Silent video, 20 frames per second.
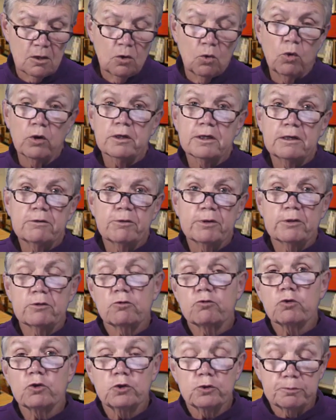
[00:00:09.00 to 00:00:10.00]
Working
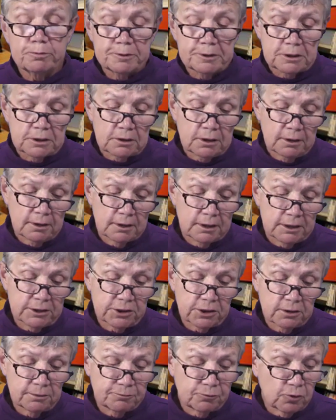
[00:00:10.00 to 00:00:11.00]
with groups
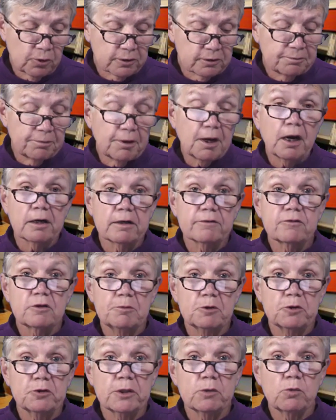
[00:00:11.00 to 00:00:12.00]
is an important part of
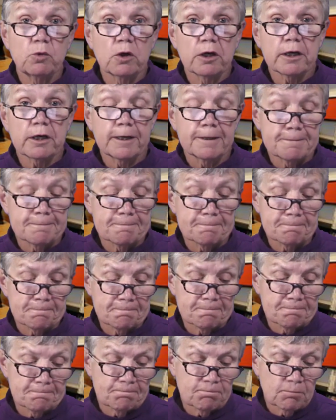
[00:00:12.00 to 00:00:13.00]
community work.
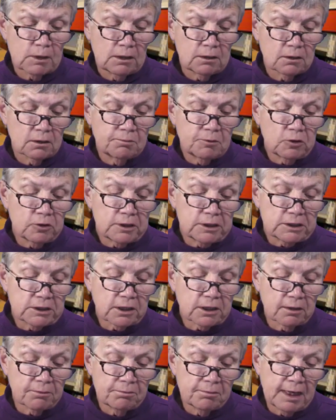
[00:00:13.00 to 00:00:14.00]
Communities
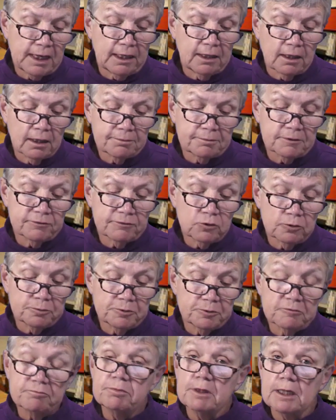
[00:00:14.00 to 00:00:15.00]
are made up of
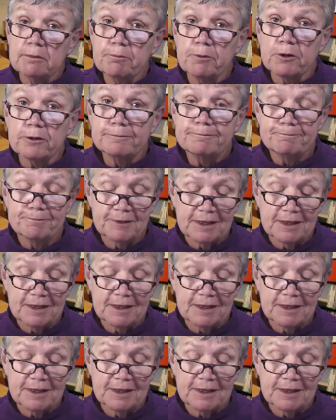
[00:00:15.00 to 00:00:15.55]
groups of people.